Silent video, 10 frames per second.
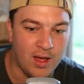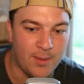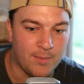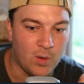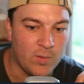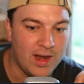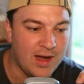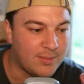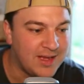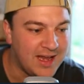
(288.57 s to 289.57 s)
we ended
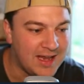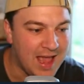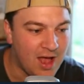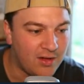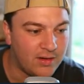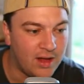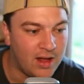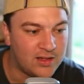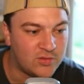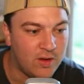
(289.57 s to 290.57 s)
up getting out
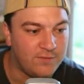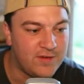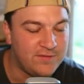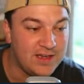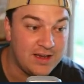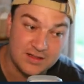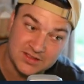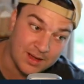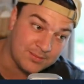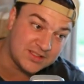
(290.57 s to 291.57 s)
$12.50.
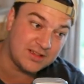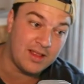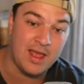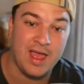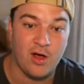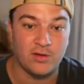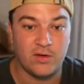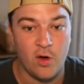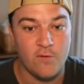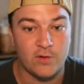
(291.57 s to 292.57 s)
Some held
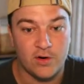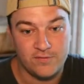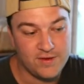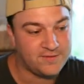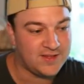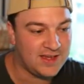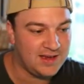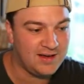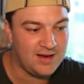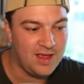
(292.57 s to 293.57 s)
over
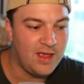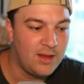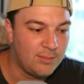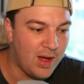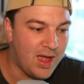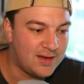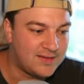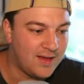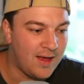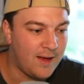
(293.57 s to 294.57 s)
15, but
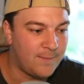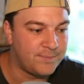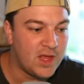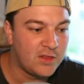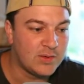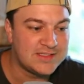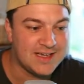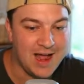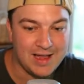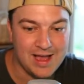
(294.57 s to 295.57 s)
the reason
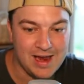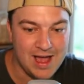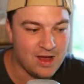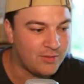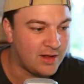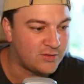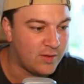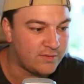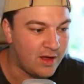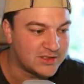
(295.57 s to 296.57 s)
I got out around
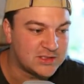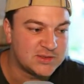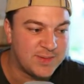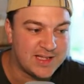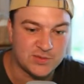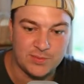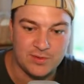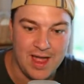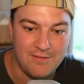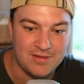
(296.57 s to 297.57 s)
$12 is because we were
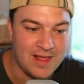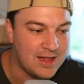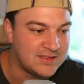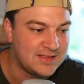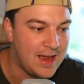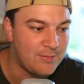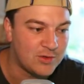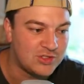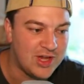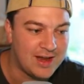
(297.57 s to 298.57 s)
having that same
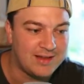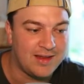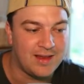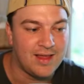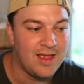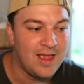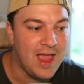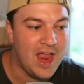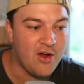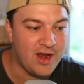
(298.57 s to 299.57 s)
rejecting
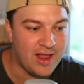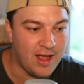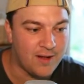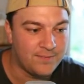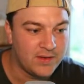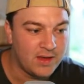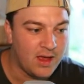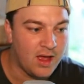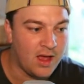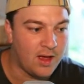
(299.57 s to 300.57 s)
area
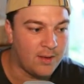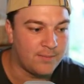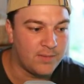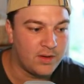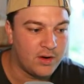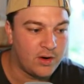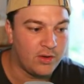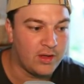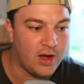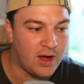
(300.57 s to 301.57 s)

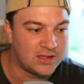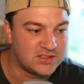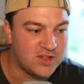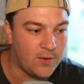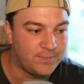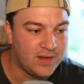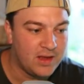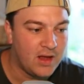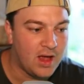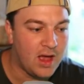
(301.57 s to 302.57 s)
early on. So
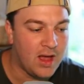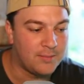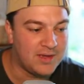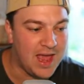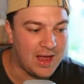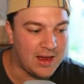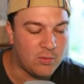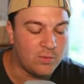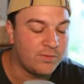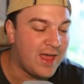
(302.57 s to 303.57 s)
yeah,
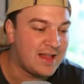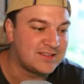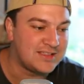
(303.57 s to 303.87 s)
that same